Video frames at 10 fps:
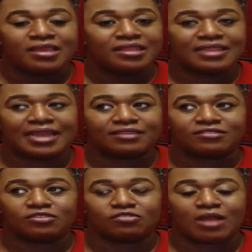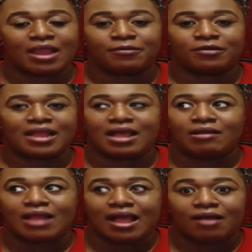like subscriber
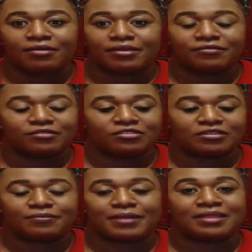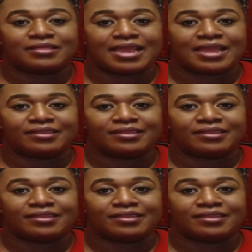count, I don't give a shit about that,